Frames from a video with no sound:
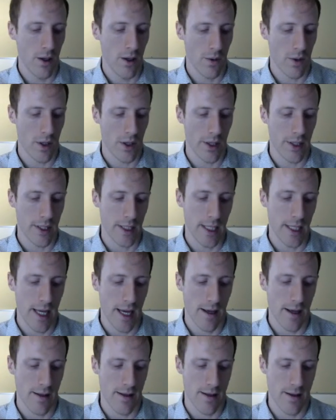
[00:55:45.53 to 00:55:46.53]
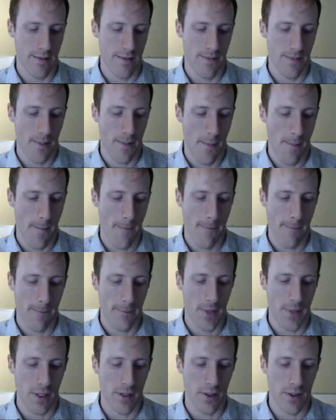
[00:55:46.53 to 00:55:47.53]
we're going to get
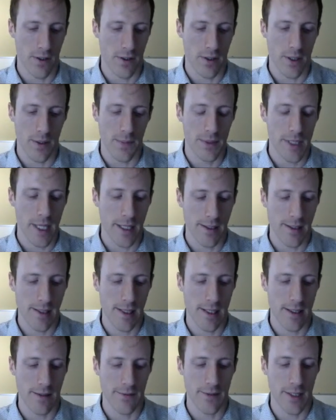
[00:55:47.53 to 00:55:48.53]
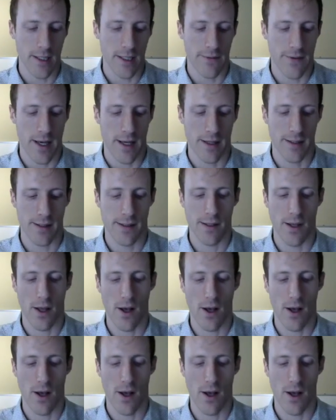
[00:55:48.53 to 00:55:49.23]
that the complexity of DFS